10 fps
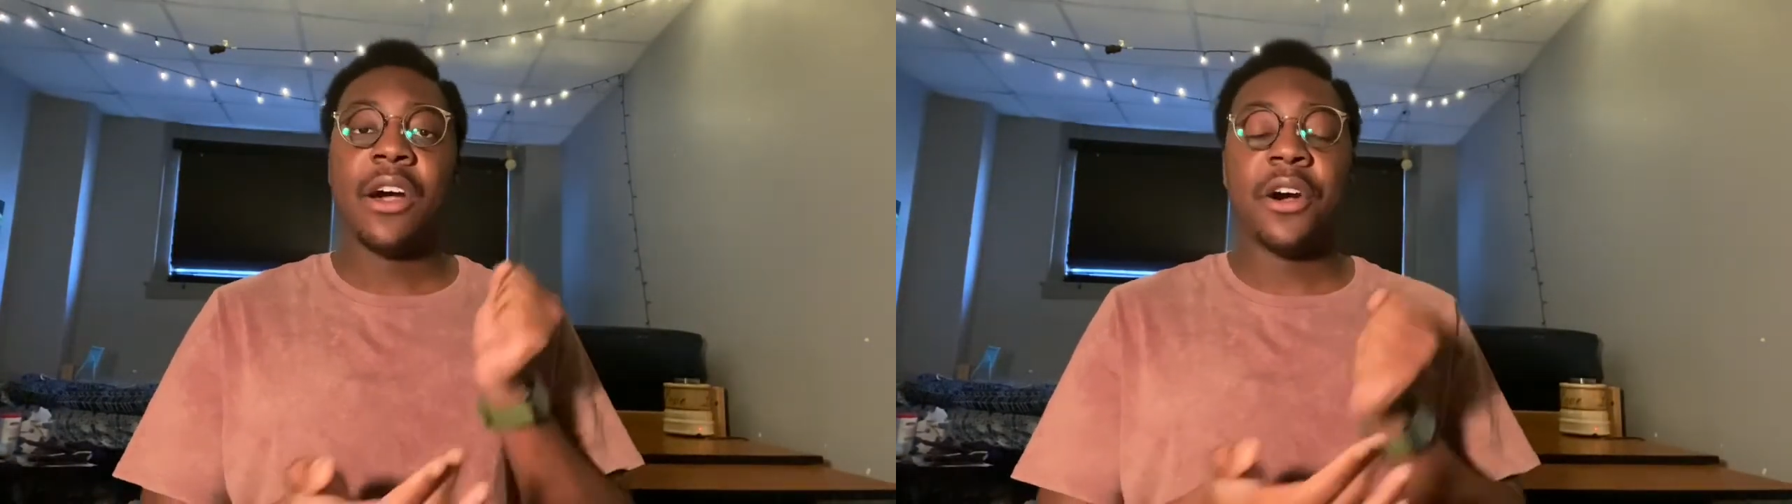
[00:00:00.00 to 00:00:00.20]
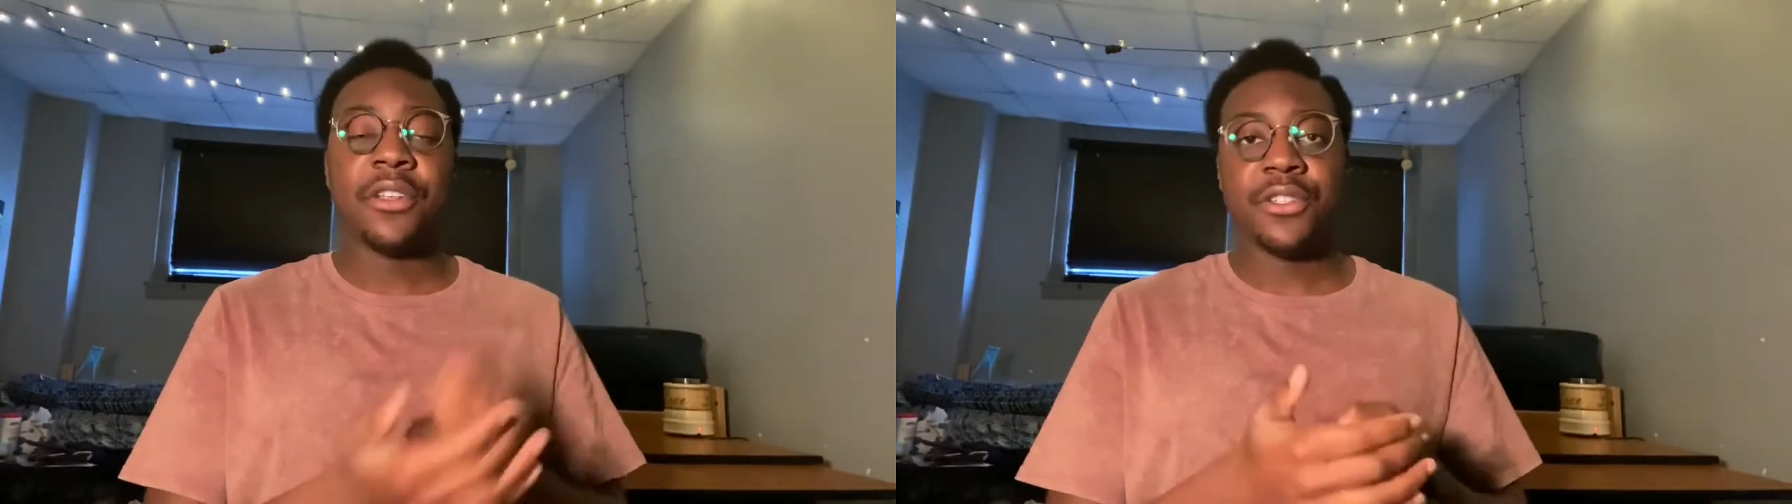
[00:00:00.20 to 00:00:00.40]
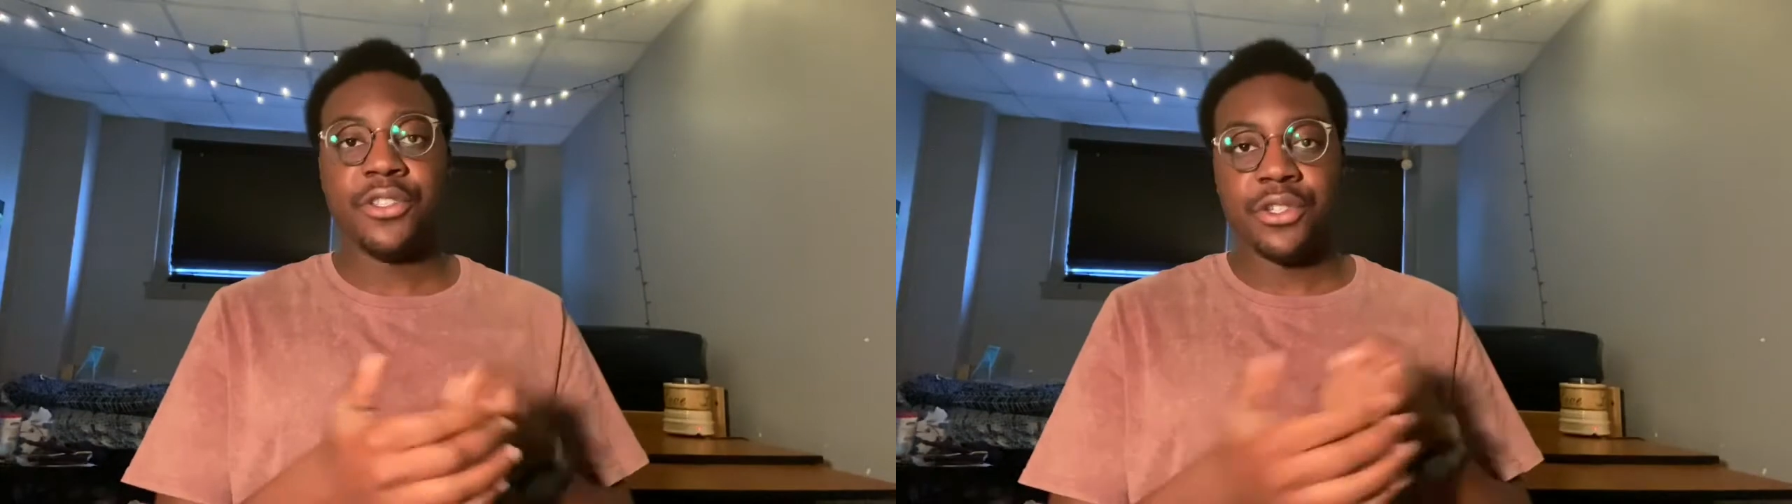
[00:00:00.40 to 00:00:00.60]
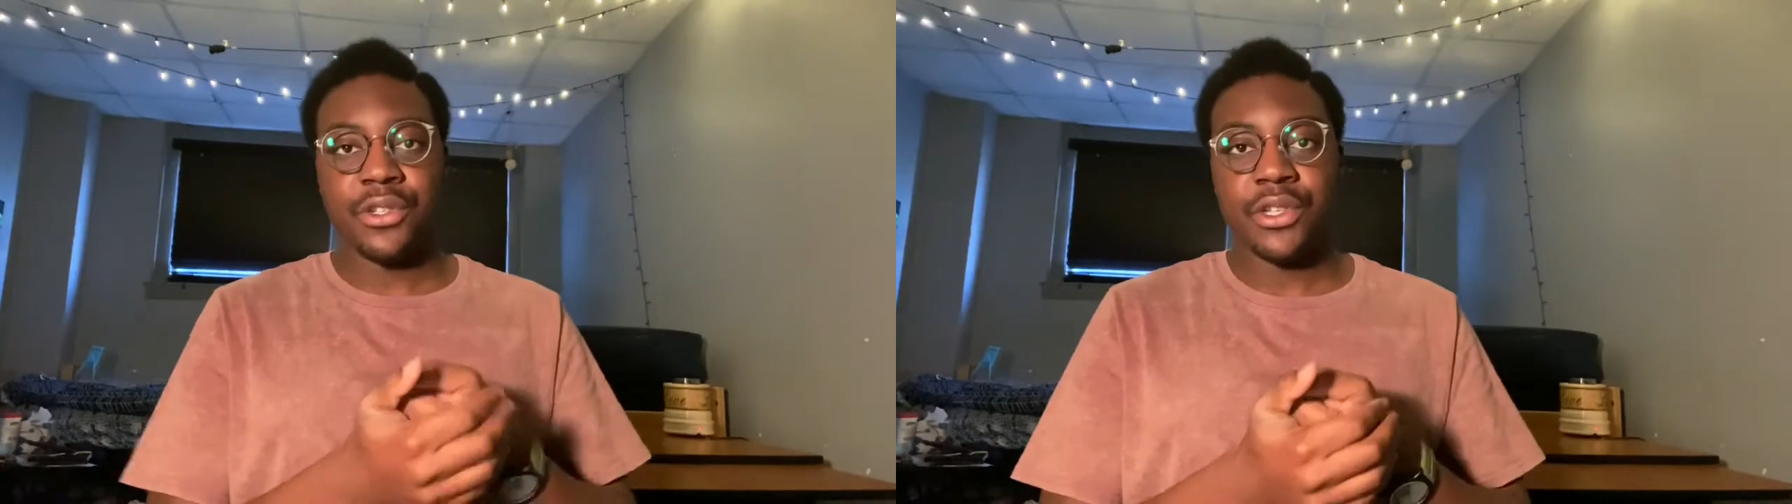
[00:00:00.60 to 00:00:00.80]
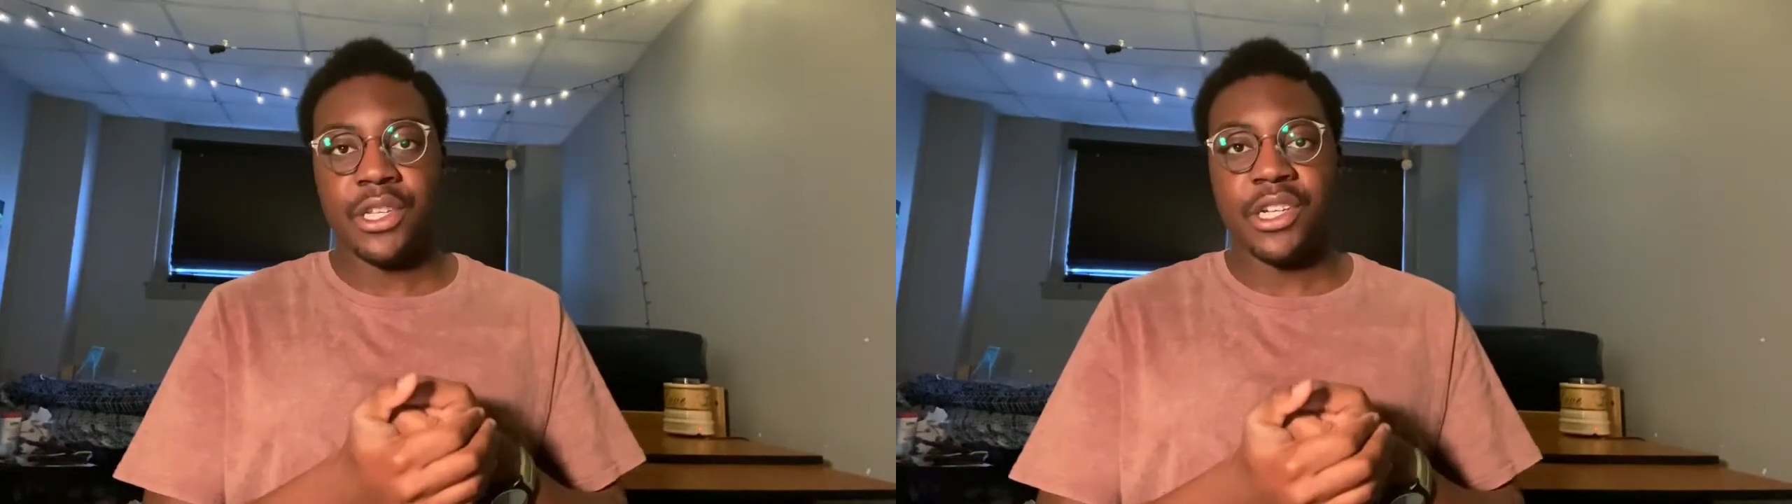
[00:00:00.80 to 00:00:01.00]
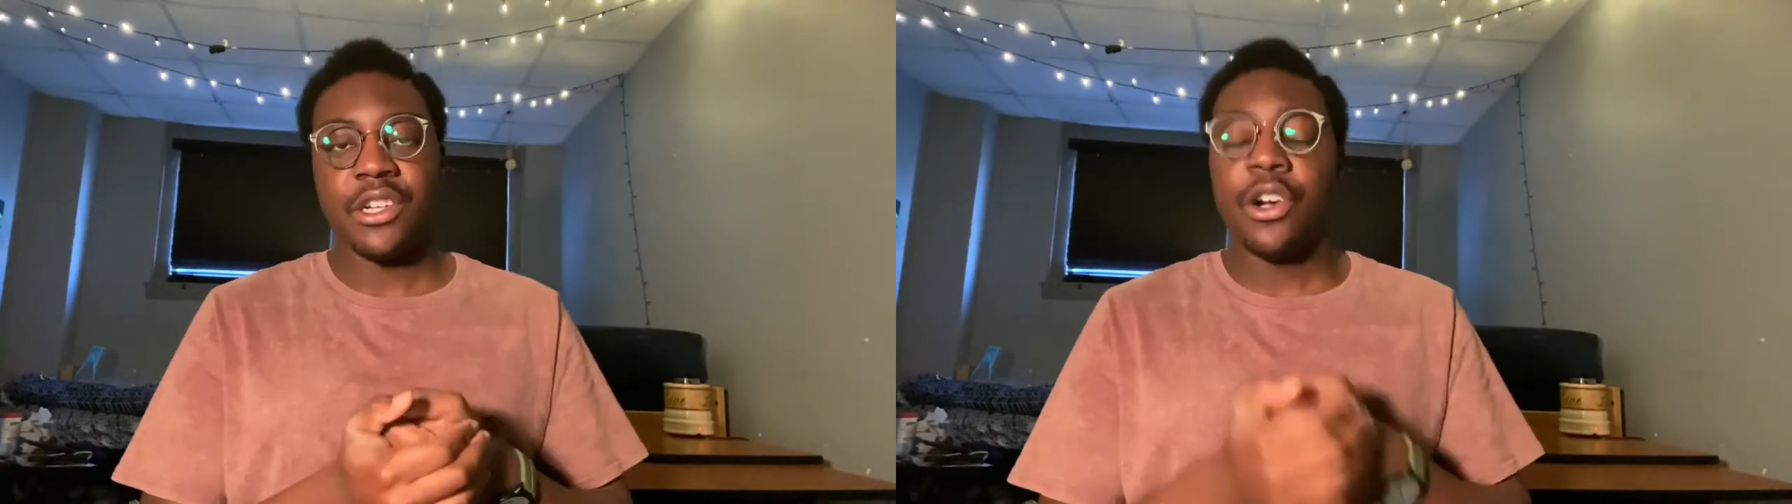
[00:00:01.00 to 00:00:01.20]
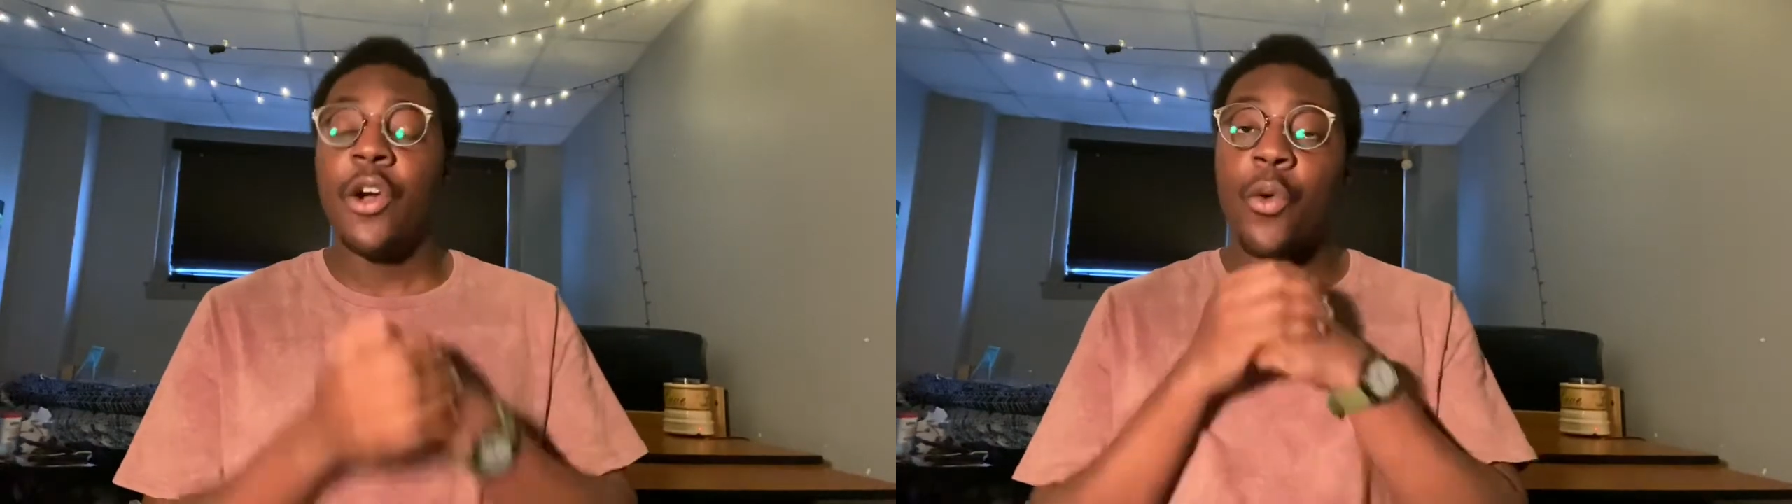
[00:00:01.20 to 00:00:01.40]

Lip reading: on your junior year.